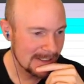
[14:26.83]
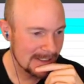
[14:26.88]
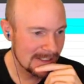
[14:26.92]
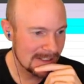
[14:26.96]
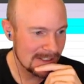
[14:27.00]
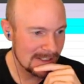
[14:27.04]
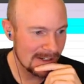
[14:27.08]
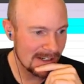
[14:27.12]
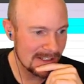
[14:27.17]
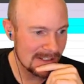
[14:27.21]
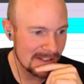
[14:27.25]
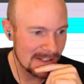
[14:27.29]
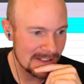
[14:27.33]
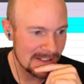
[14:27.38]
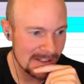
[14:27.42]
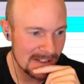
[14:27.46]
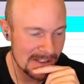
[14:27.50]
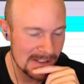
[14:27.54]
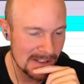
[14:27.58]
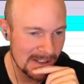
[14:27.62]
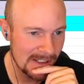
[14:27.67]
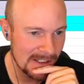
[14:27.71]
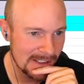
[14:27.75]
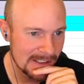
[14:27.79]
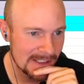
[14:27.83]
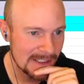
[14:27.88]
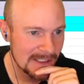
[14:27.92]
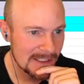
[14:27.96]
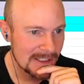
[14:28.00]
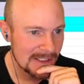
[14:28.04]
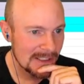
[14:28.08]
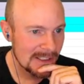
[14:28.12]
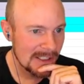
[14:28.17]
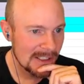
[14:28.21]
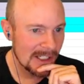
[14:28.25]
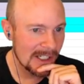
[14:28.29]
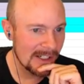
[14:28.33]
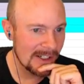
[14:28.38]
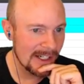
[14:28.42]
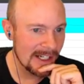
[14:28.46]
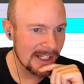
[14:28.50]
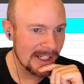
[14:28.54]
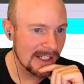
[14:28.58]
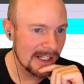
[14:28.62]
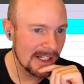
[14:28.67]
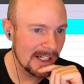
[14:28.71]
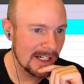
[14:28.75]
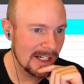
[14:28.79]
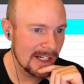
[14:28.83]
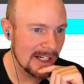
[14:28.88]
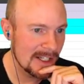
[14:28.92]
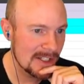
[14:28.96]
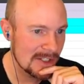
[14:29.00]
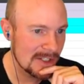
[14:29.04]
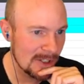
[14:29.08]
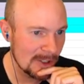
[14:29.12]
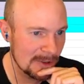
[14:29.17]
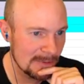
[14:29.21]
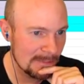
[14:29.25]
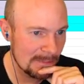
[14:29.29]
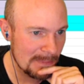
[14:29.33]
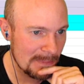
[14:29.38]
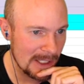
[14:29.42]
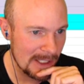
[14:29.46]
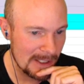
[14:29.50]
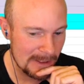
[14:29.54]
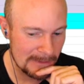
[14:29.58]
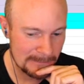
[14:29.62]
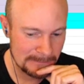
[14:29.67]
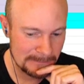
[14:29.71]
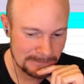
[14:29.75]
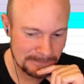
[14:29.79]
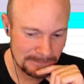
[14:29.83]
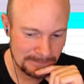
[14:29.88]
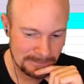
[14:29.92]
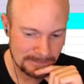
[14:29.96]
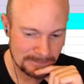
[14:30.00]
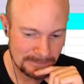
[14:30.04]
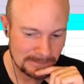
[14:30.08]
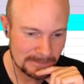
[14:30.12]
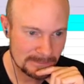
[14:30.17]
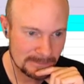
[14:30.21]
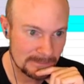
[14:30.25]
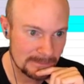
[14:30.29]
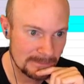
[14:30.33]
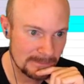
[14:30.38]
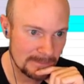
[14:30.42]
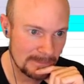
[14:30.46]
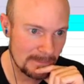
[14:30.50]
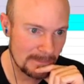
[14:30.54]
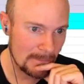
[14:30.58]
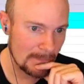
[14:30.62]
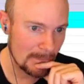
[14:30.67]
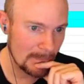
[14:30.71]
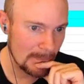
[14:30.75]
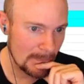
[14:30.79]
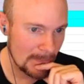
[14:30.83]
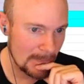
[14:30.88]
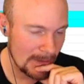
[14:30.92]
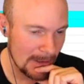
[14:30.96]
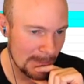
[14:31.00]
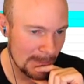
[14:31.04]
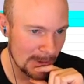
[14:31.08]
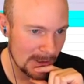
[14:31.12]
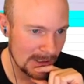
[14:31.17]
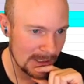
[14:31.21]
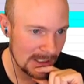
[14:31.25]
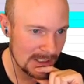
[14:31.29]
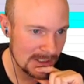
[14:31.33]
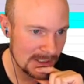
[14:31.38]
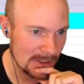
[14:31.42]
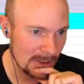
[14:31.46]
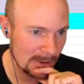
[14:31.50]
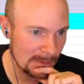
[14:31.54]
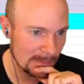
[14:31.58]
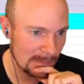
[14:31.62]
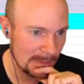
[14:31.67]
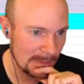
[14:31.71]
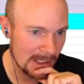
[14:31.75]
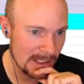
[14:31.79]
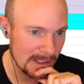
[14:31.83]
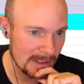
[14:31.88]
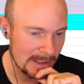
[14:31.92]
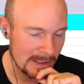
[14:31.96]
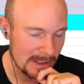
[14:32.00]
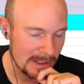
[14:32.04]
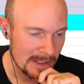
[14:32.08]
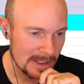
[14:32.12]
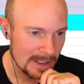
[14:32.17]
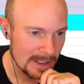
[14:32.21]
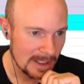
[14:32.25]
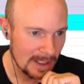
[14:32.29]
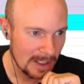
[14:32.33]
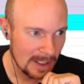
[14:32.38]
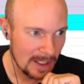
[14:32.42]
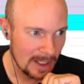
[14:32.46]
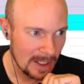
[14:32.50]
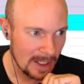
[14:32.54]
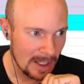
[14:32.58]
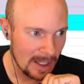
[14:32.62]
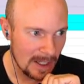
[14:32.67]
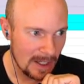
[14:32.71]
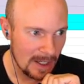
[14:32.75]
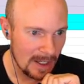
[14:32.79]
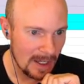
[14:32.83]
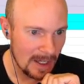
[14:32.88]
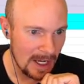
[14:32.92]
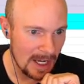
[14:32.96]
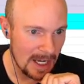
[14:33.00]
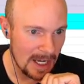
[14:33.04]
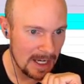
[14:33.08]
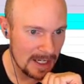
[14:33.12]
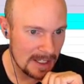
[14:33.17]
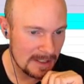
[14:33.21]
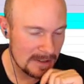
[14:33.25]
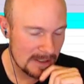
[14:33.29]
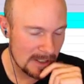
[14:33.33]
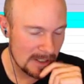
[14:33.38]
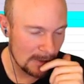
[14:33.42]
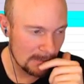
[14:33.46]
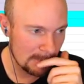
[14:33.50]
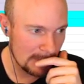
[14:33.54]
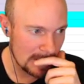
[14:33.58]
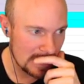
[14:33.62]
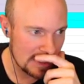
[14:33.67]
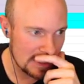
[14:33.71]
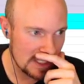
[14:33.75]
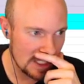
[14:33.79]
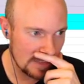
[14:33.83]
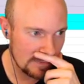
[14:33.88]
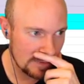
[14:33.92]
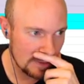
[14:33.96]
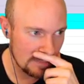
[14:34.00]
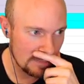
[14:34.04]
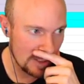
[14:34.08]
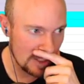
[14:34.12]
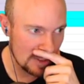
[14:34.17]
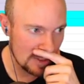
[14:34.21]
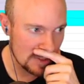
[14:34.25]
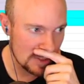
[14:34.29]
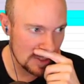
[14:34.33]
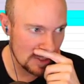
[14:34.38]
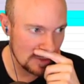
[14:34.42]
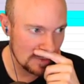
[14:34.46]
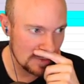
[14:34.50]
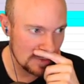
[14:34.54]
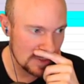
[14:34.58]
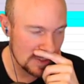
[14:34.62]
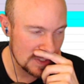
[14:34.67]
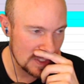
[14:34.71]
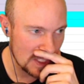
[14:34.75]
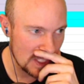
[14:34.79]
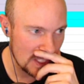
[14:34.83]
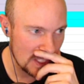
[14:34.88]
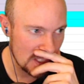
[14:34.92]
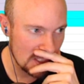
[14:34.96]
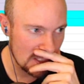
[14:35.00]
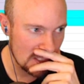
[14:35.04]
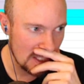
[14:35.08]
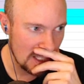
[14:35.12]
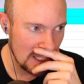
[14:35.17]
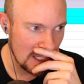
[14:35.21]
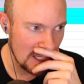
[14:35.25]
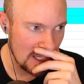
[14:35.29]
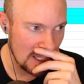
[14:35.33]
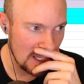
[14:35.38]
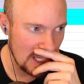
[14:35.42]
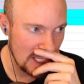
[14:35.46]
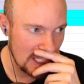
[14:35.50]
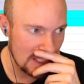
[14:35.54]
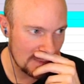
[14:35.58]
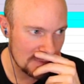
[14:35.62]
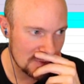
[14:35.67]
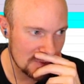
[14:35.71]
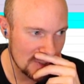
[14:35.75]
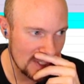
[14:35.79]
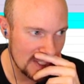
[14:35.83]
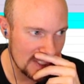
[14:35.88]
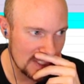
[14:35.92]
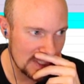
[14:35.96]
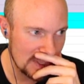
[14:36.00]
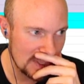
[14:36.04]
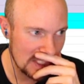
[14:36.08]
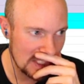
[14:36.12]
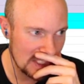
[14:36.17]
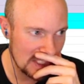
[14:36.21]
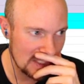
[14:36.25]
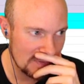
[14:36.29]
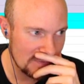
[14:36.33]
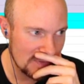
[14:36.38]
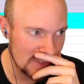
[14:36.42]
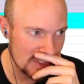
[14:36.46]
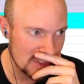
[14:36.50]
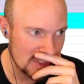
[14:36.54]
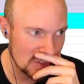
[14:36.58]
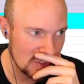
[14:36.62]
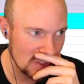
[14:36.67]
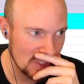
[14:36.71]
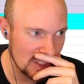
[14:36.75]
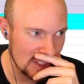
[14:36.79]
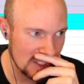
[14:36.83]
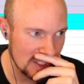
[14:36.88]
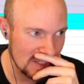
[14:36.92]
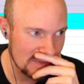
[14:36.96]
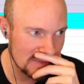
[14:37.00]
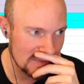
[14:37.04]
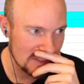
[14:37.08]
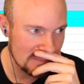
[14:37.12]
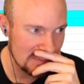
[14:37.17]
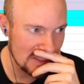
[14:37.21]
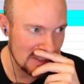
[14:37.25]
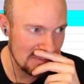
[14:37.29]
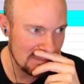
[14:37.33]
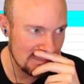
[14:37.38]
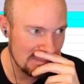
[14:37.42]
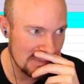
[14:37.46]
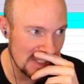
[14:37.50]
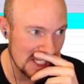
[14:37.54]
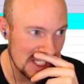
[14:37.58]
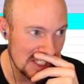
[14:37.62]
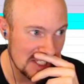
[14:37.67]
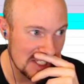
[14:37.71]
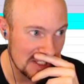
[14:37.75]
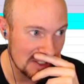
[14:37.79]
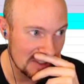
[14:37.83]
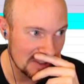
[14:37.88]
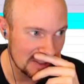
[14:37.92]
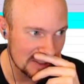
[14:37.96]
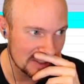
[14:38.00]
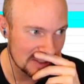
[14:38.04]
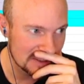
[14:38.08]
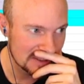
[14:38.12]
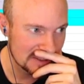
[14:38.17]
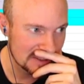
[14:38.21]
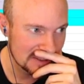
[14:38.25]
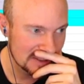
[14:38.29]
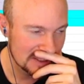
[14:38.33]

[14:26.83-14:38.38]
Sorry, sorry, sorry, sorry. All right, uh, Zoltan B. I'm looking at Zoltan B. Uh, Zoltan B is definitely better than Zoltan C, and I'm trying to think if it's good enough to be B tier.